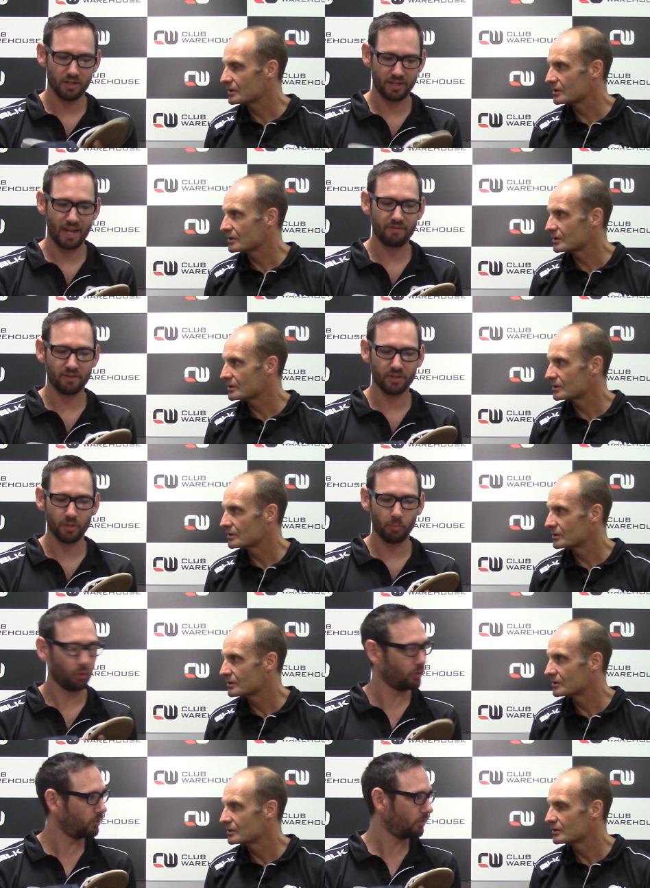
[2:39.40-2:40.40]
Speaker 1: navy in the
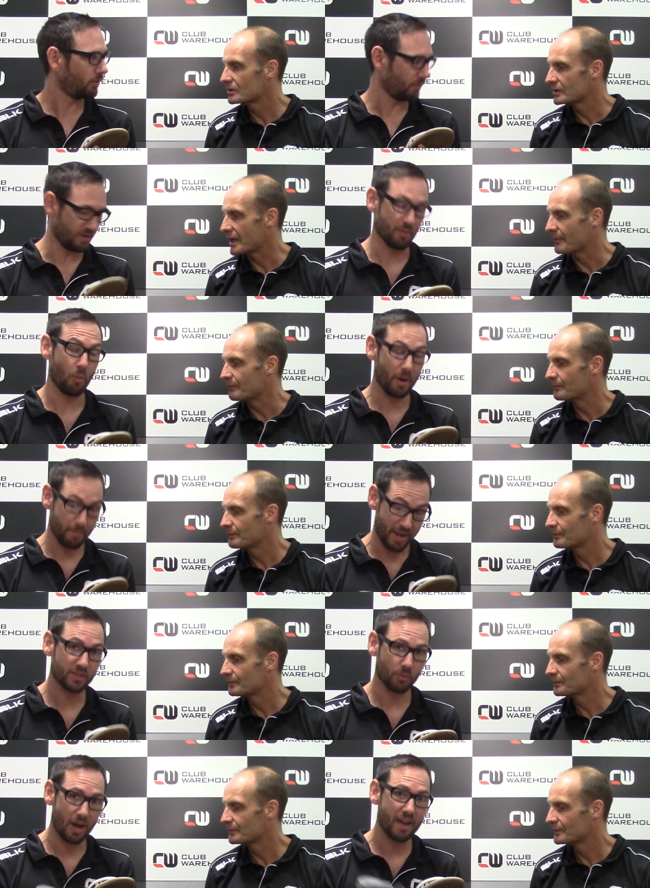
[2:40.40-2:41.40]
blue, in yep. the
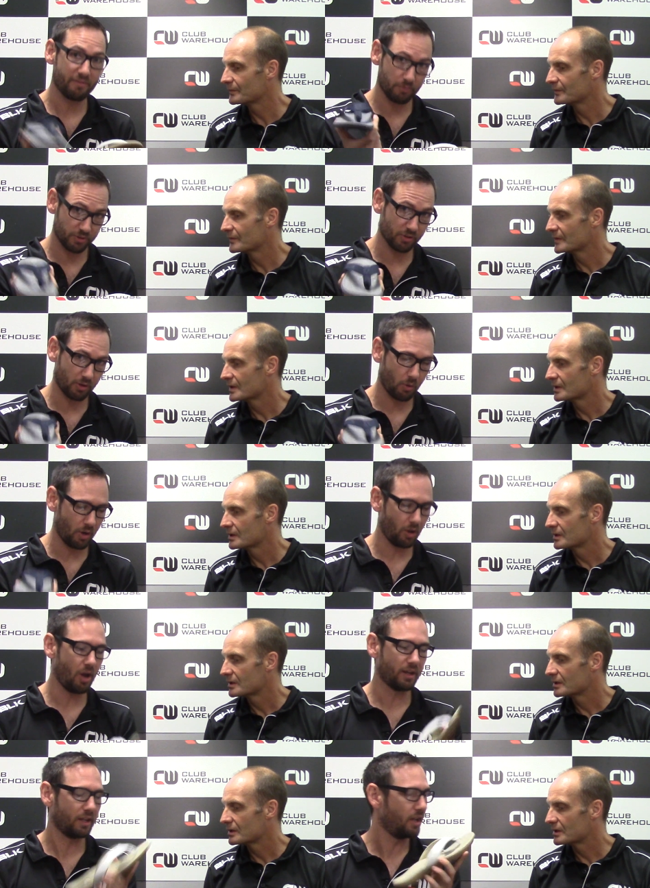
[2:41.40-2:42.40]
men's wave, which I quite
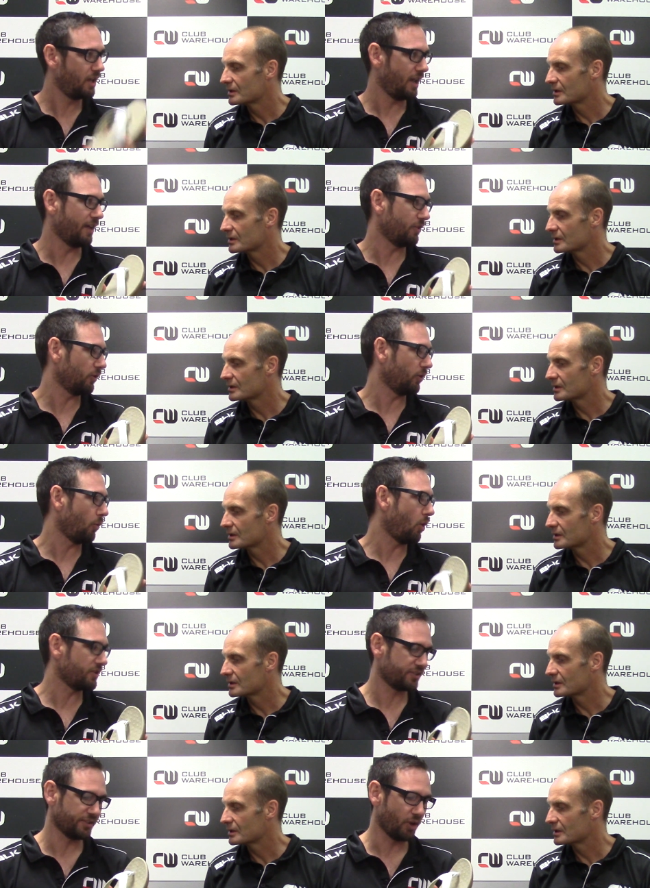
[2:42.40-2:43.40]
like, and then the
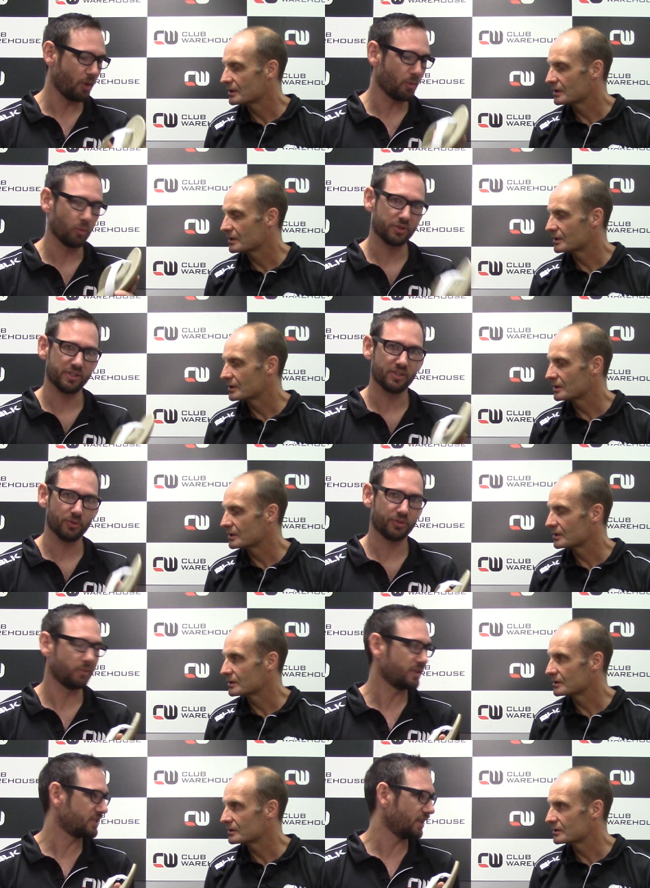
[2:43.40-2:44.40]
white Sonoma, which has also
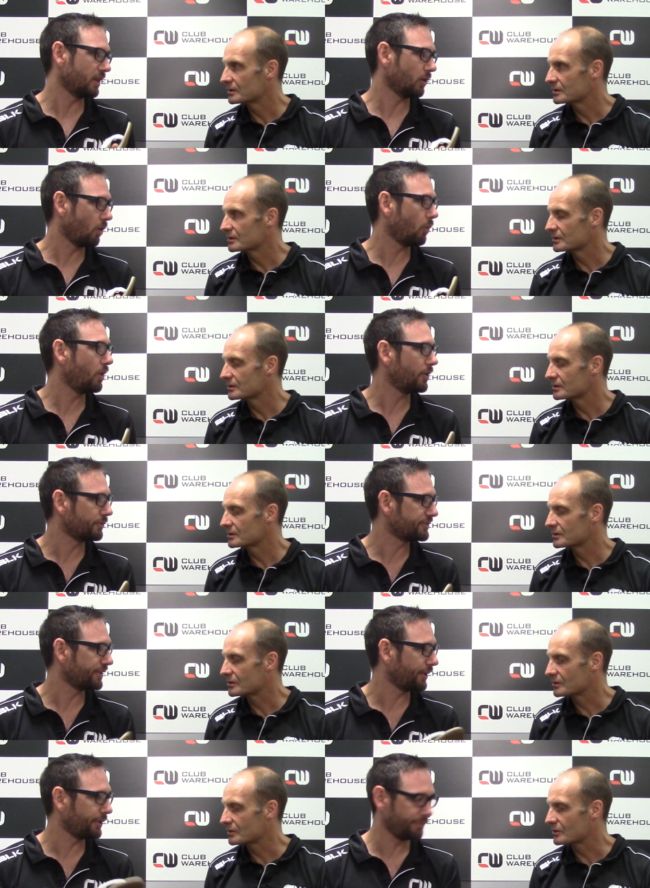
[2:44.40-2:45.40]
been selling quite well.
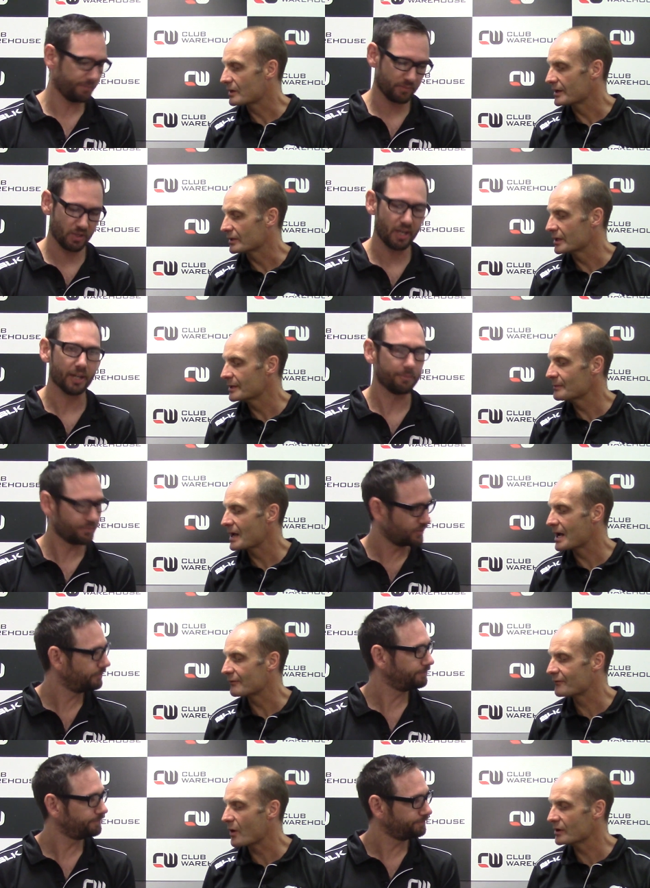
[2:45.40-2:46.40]
Speaker 2: So Great, yeah. Liam. Uh,
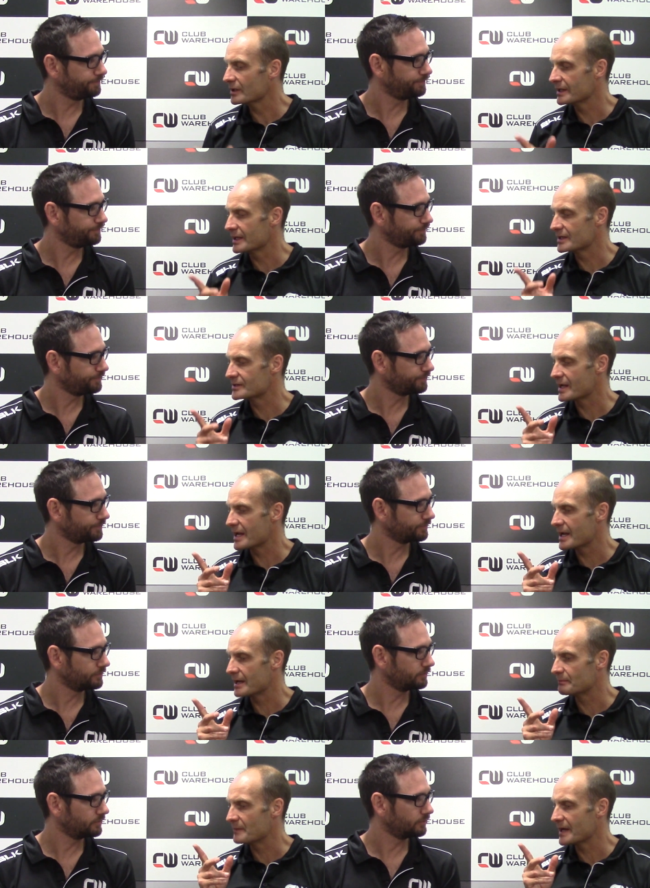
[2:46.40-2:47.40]
finally, is
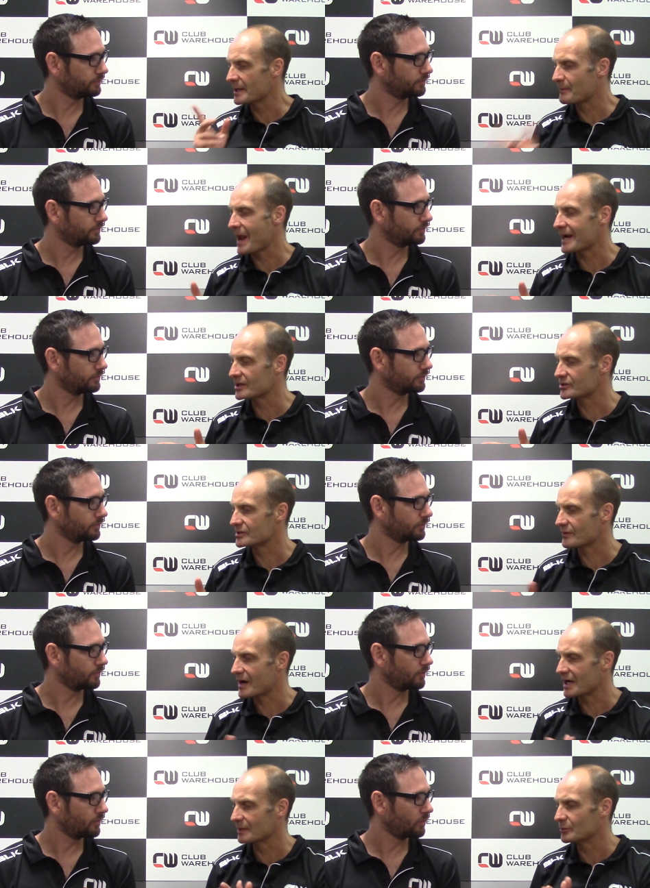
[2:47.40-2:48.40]
there any packages
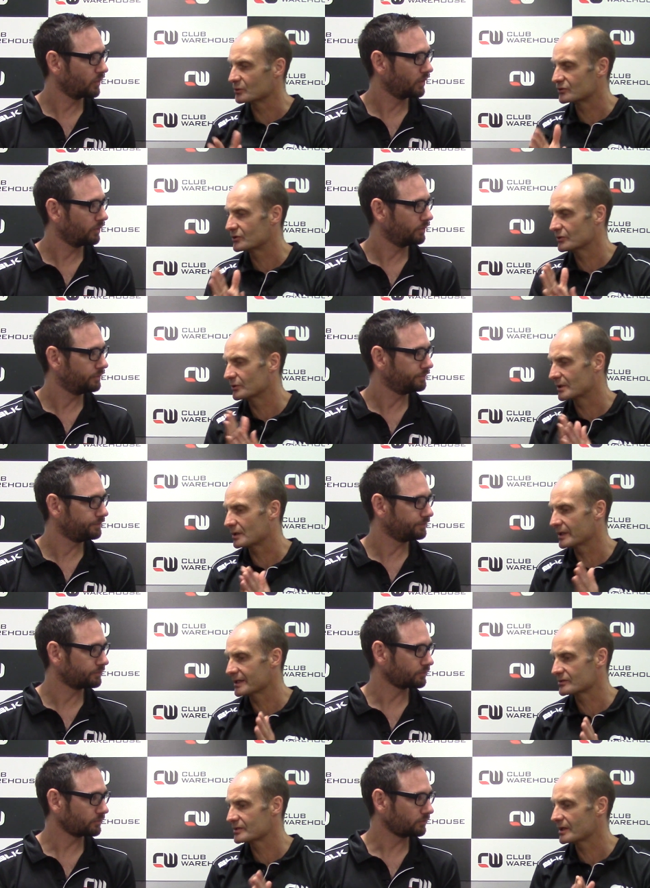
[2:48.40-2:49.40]
available to
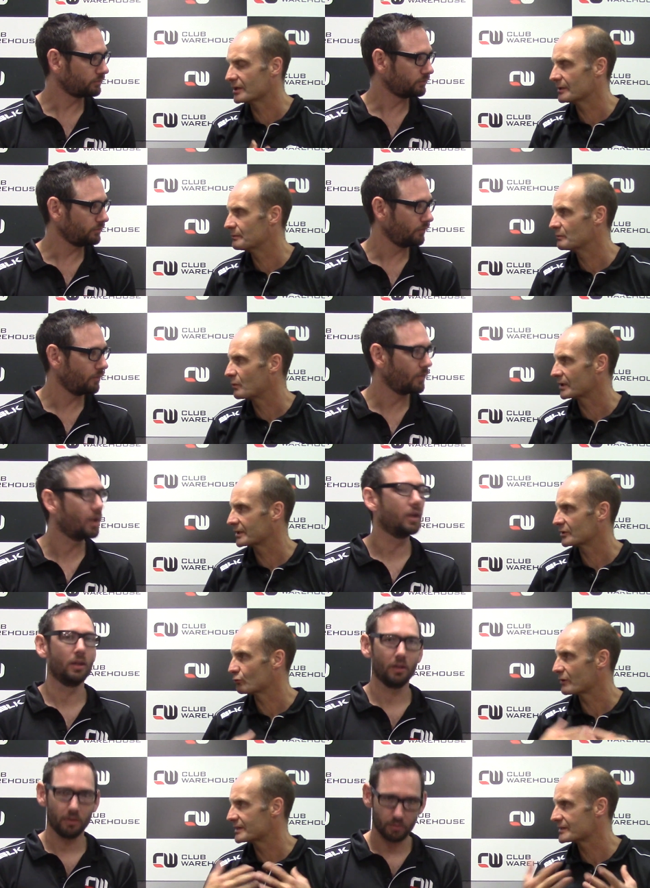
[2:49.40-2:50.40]
clinics that are wanting to
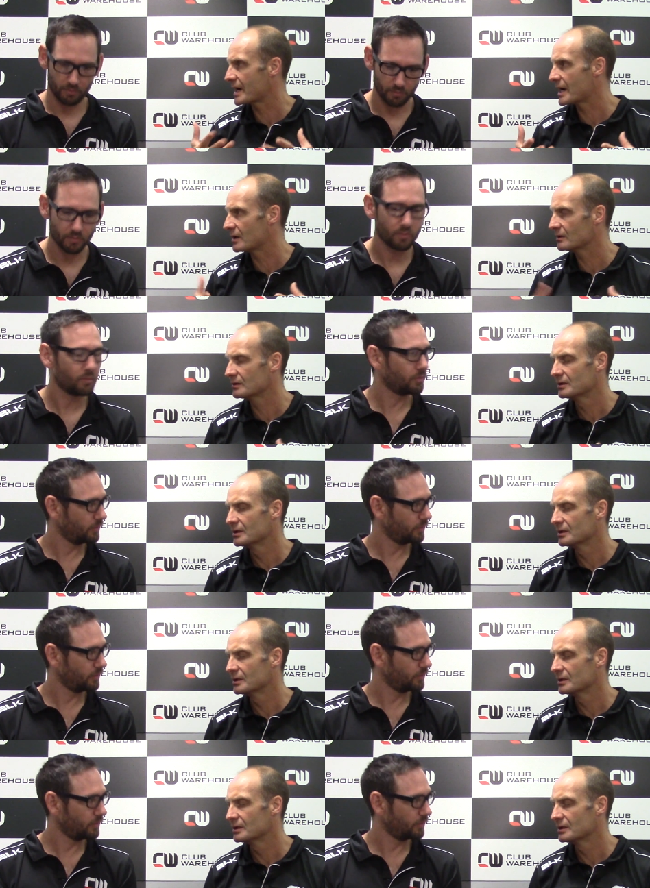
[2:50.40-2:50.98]
retail